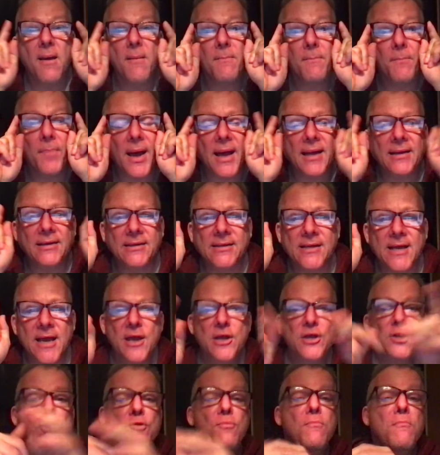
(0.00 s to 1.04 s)
but
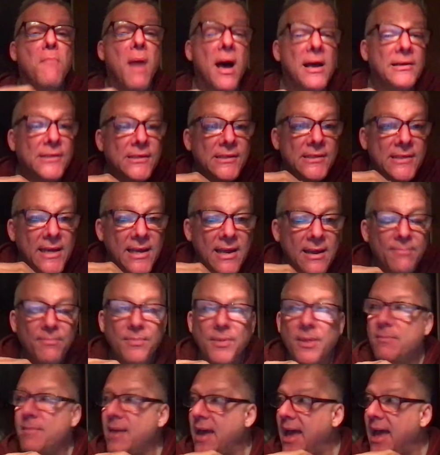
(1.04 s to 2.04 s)
you must keep them